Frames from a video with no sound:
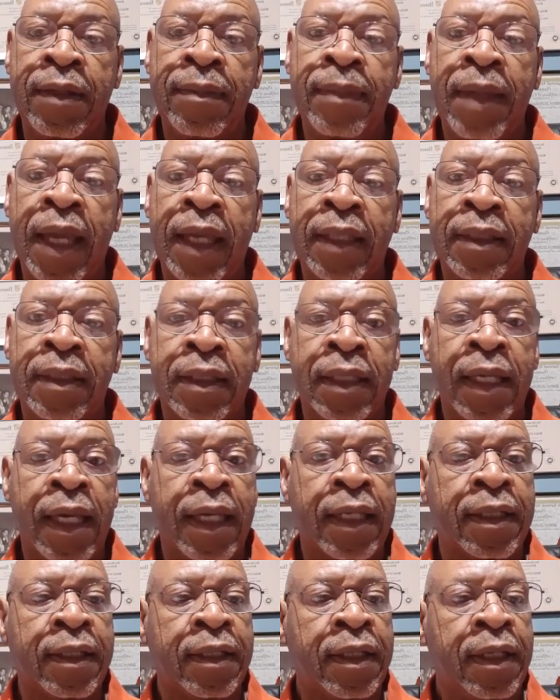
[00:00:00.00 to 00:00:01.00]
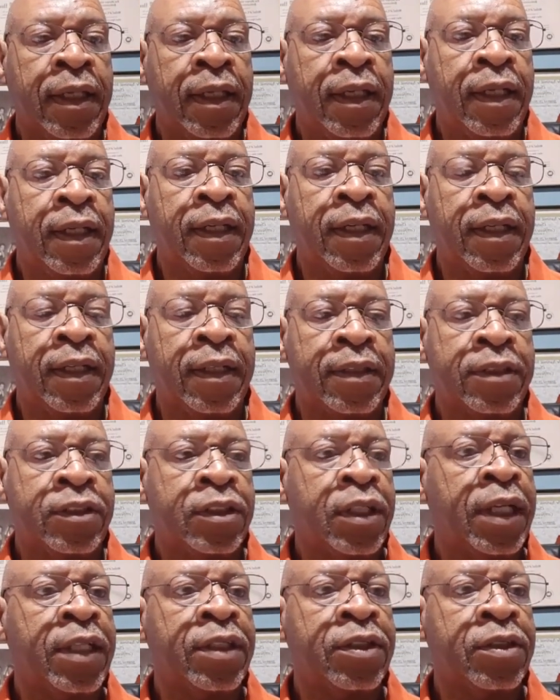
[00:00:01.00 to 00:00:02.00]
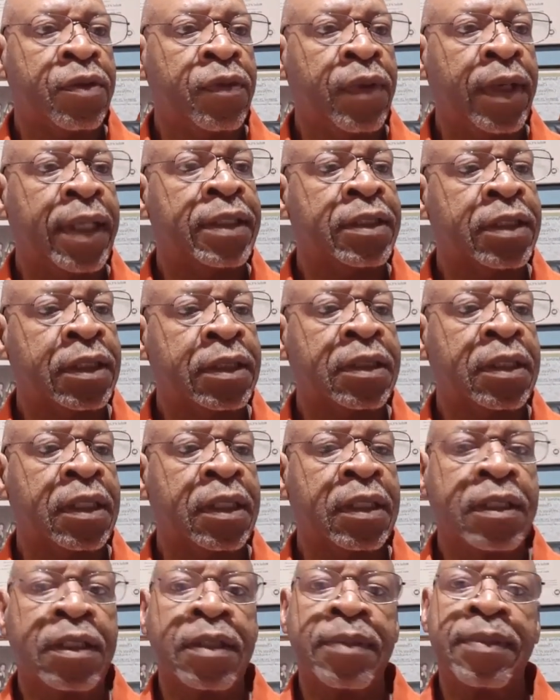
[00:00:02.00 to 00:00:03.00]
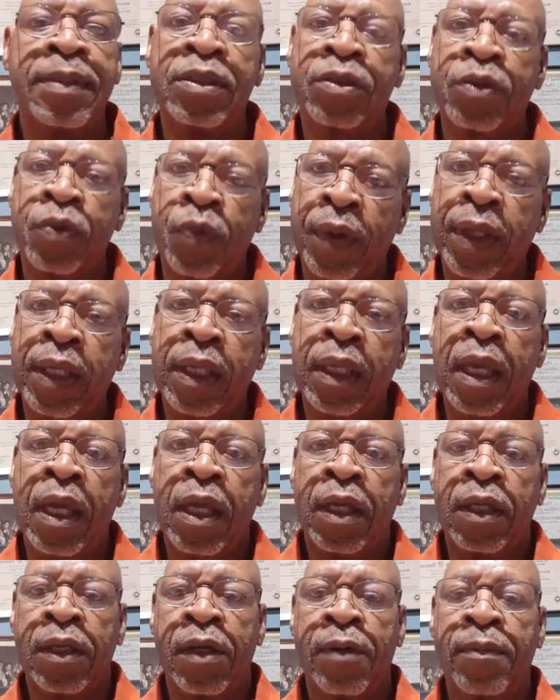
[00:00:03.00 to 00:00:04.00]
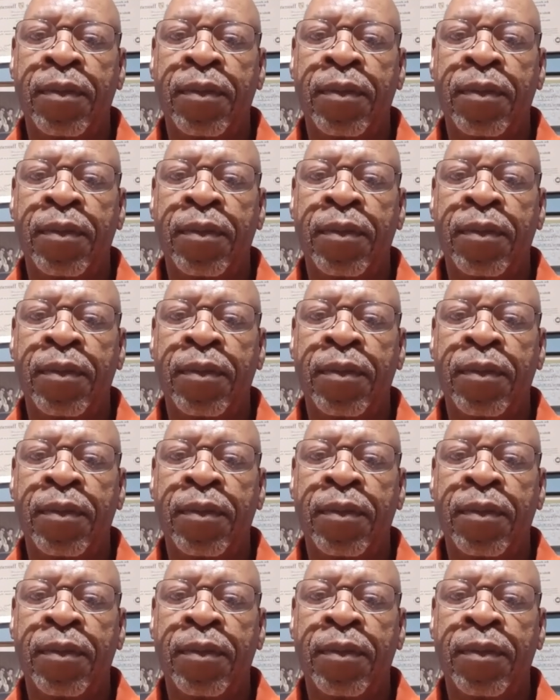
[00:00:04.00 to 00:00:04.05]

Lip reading: You may have to kind of change your ways just a little bit, tweak your